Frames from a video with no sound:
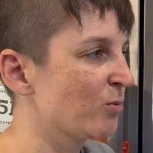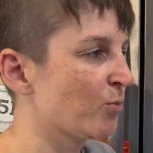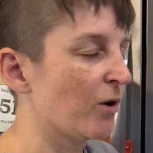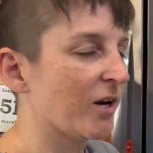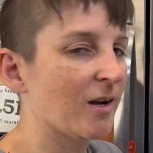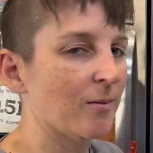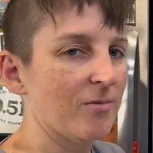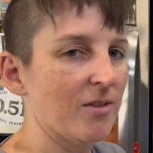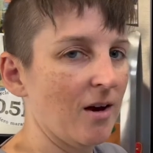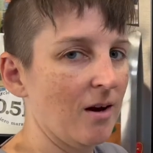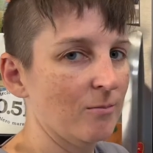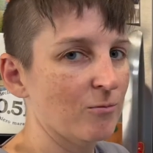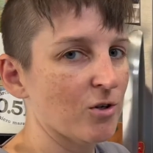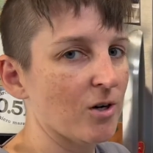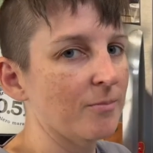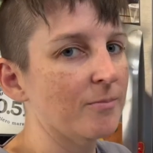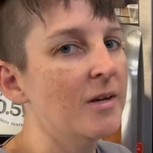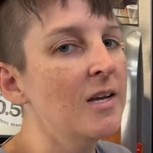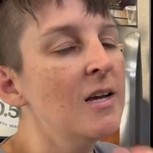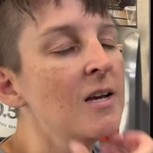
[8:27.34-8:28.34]
break up the
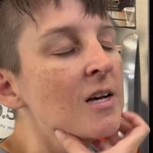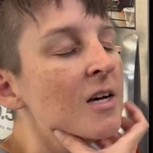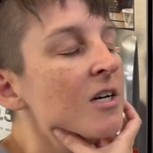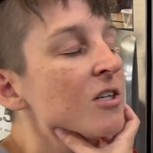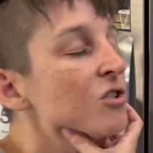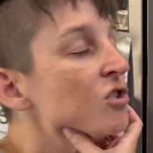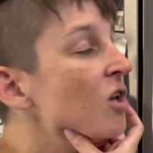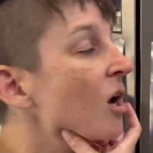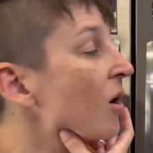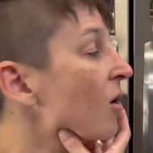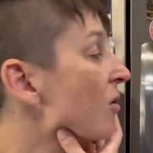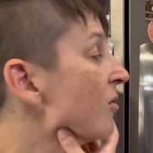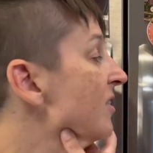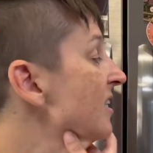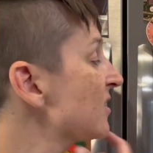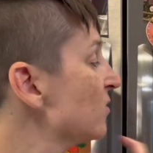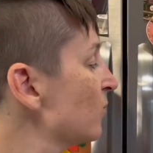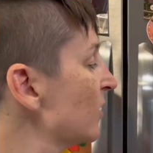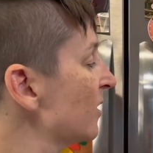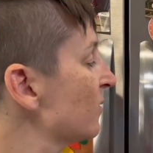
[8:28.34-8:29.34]
humdrum. So
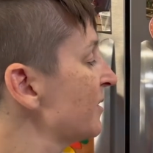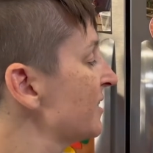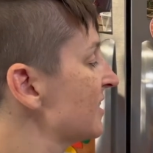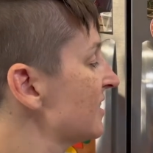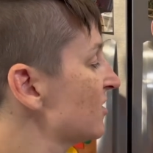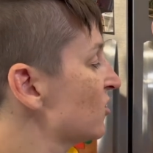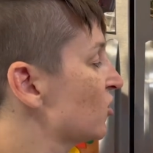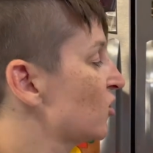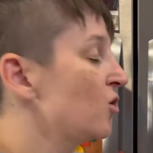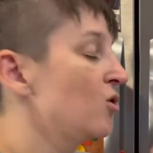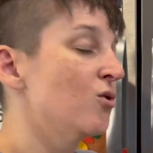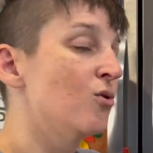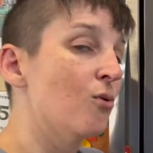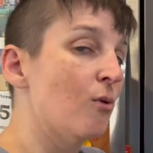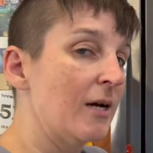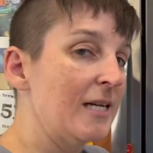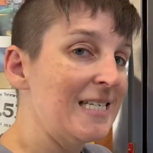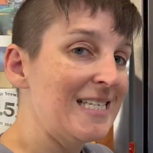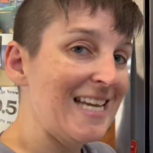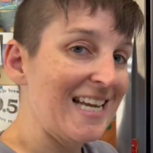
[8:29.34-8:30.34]
this week we did
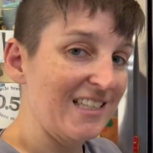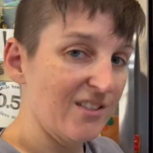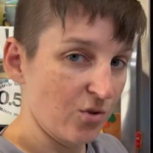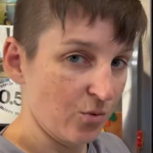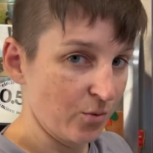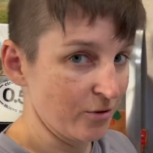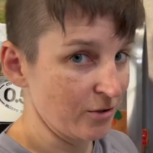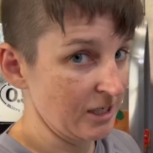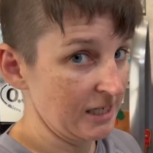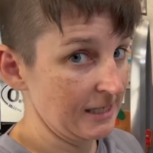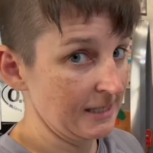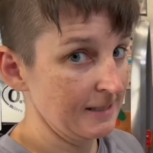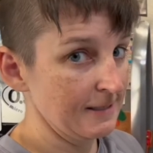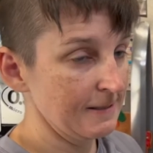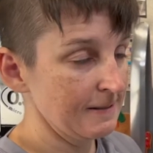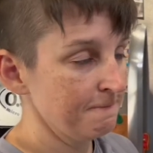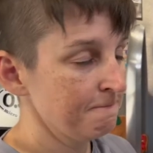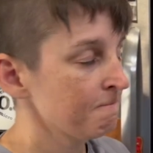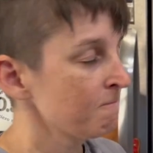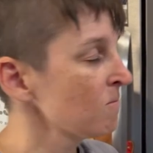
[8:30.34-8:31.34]
2 dance
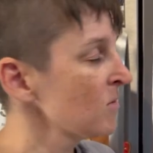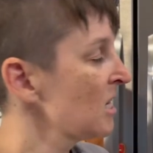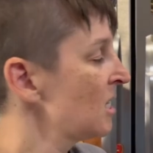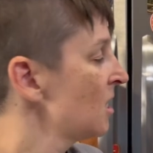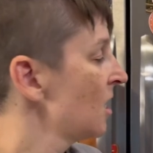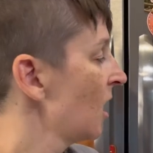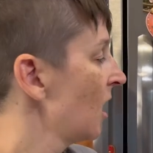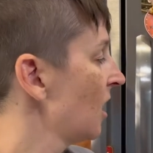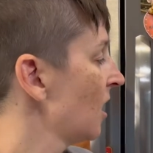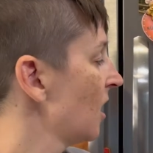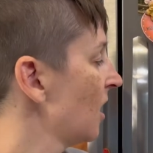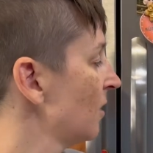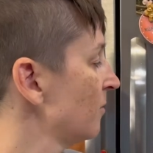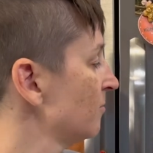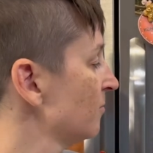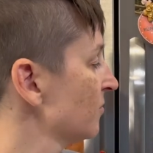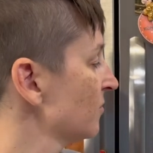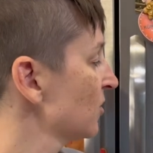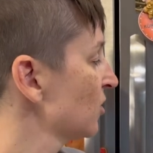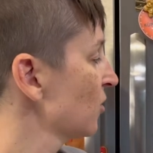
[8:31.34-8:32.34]
routines.
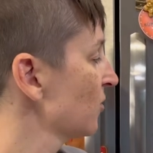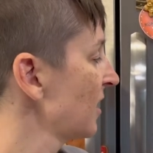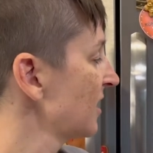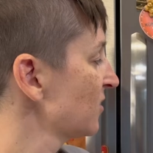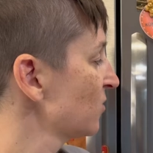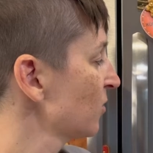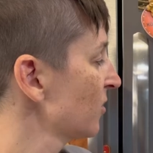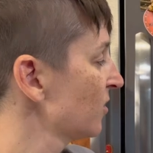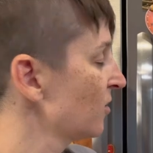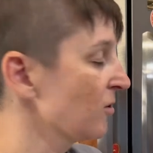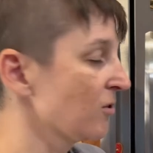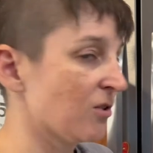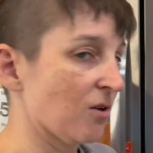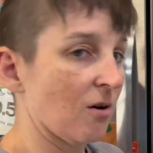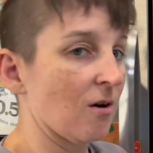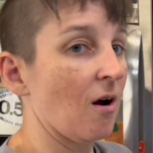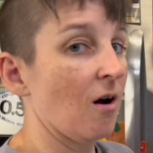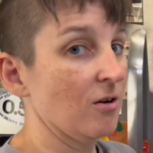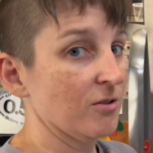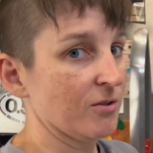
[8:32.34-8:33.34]
So that's what those
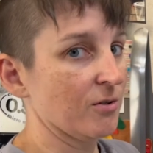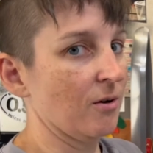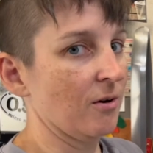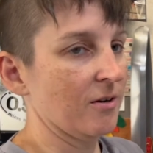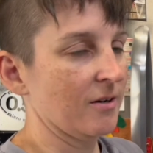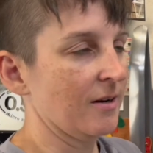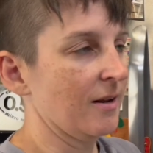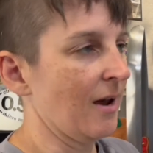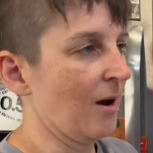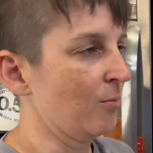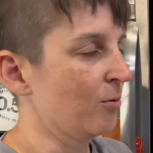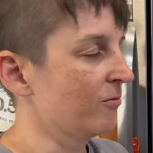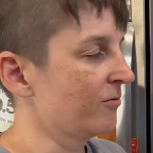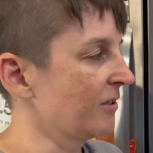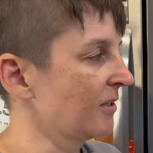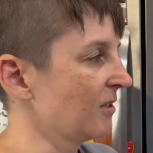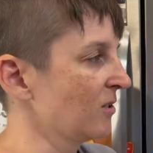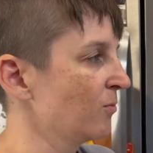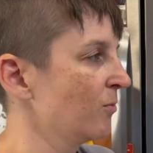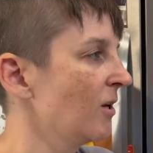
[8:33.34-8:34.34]
are, also on Apple
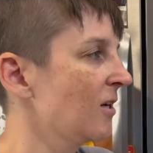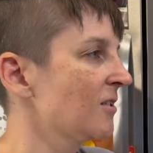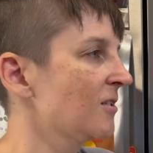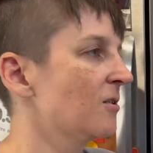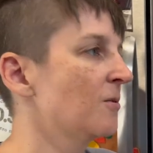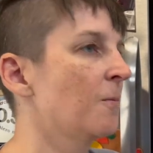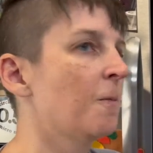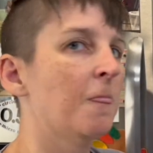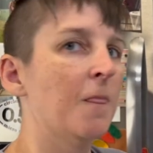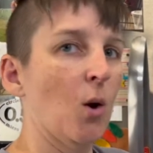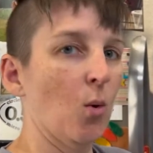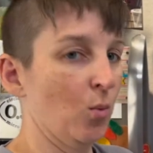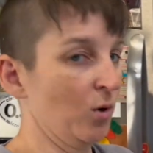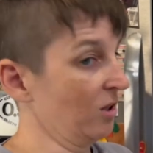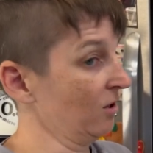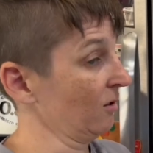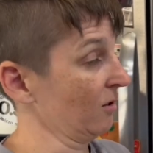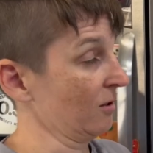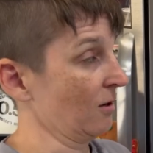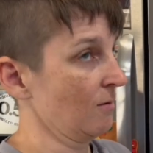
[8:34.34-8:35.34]
Fitness Plus. We
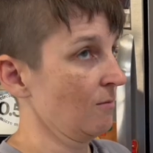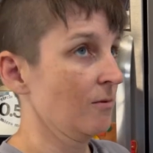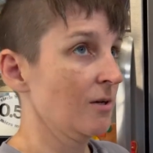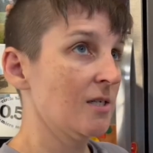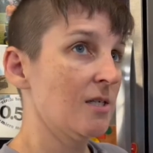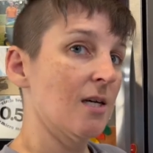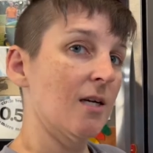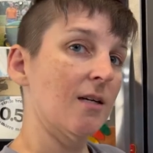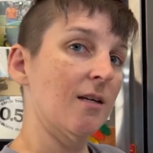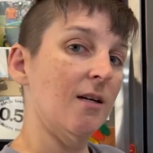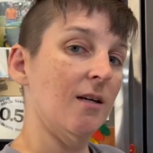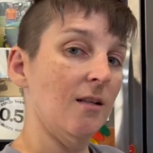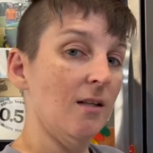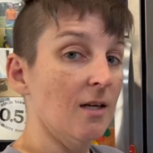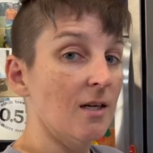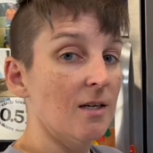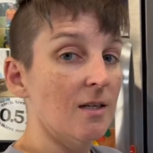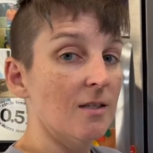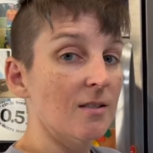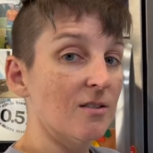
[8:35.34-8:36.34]
look
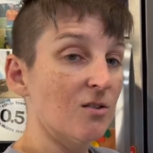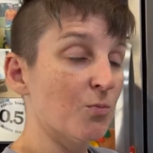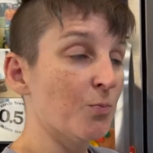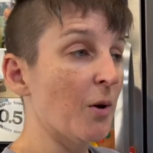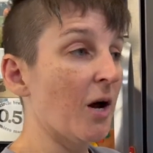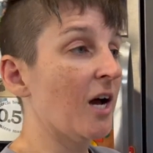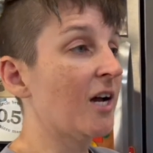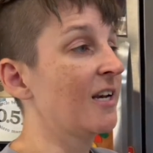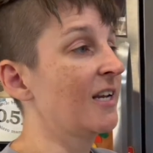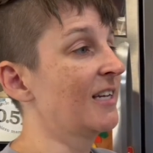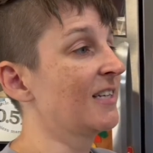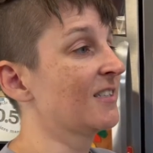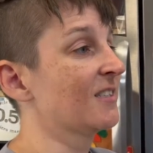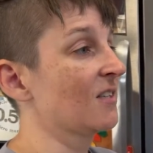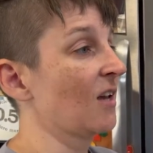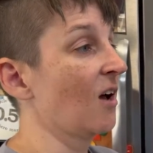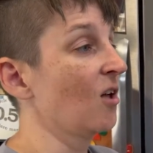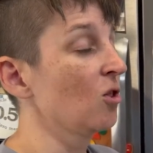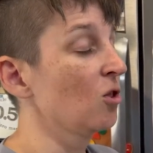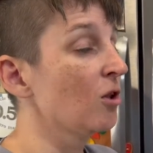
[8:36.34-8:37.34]
ridiculous, but it's
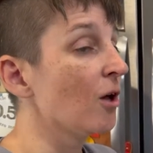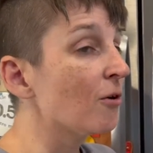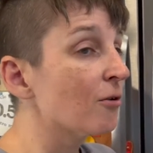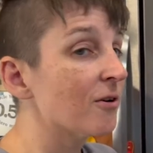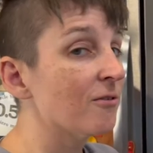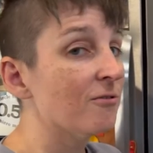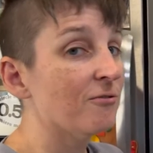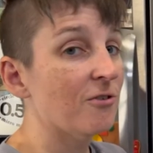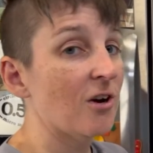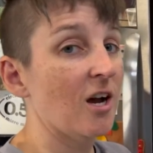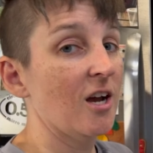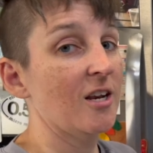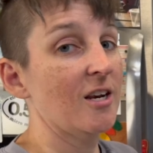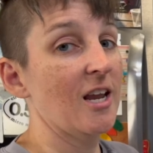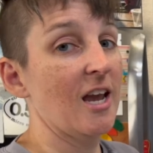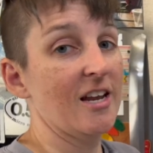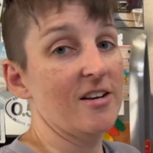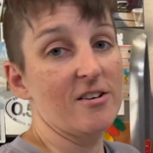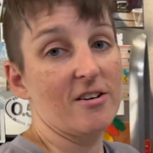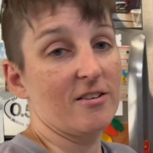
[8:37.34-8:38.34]
a load of fun
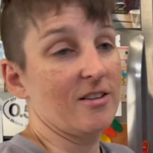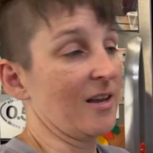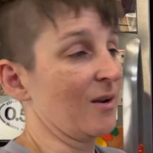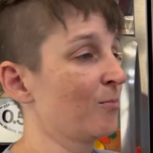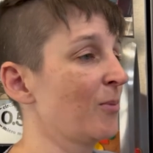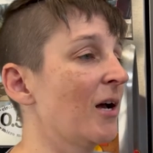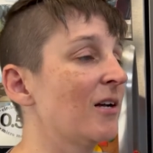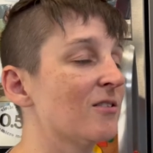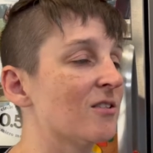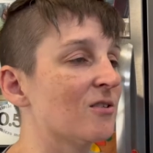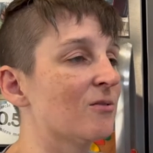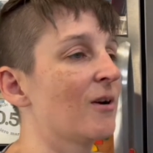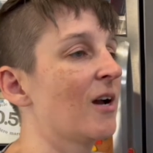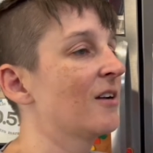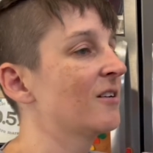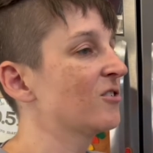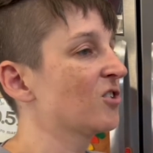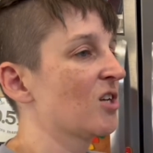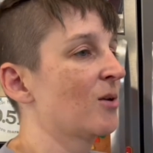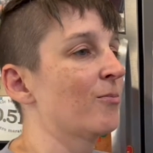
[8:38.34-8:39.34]
and you're like bouncing around
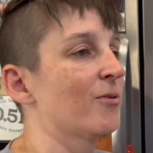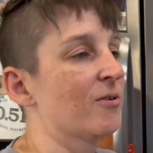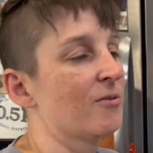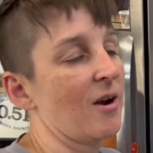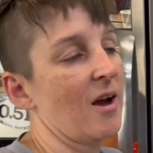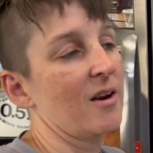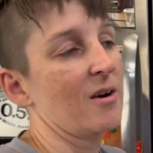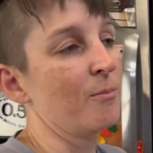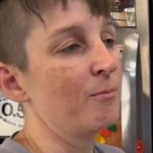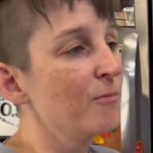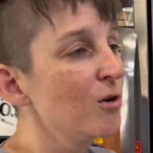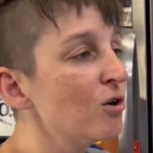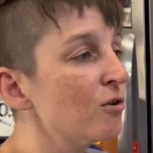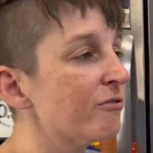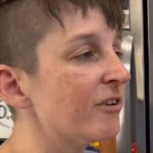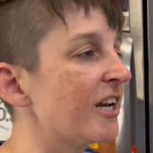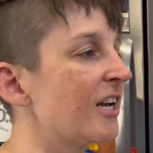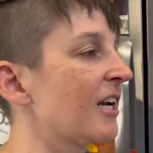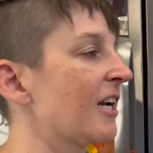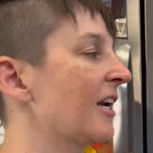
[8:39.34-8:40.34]
and jumping around and
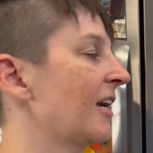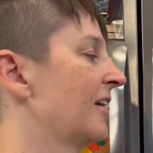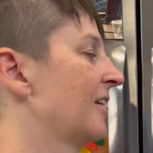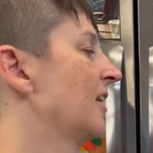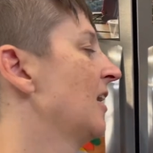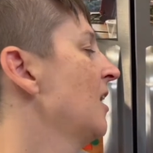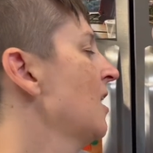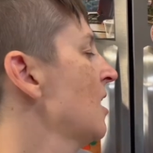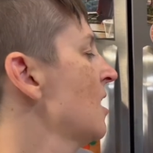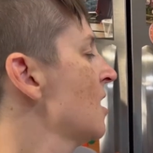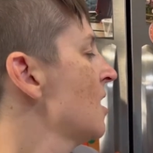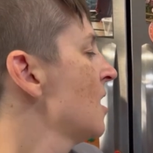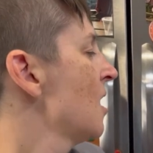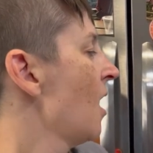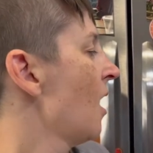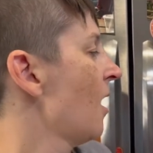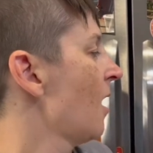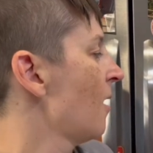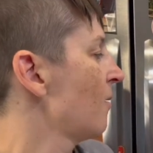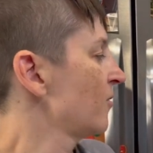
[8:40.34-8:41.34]
moving, and
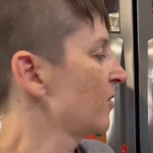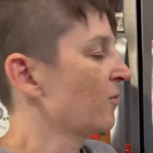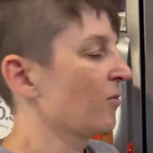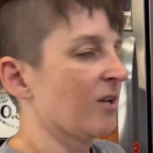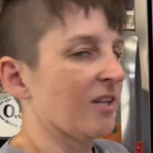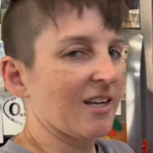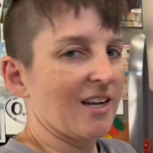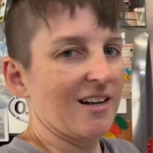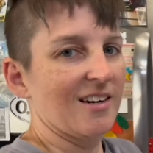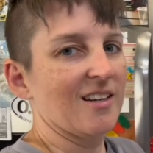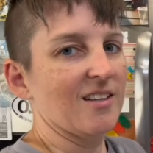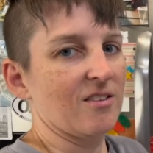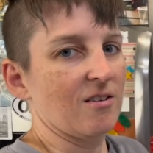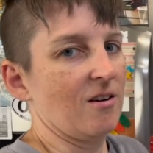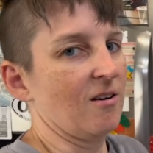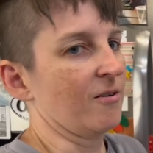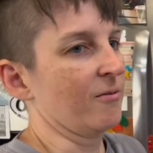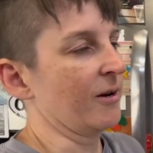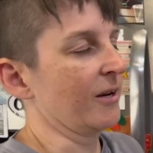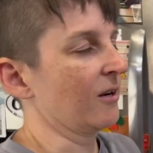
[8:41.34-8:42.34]
you really kind of get the
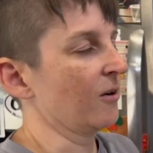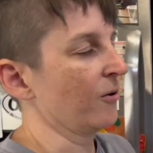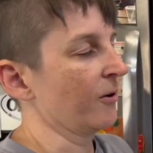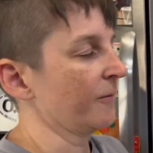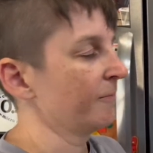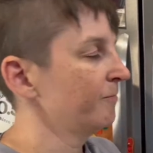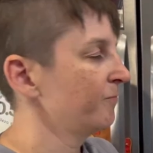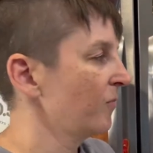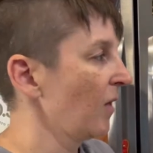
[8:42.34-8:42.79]
heart rate going,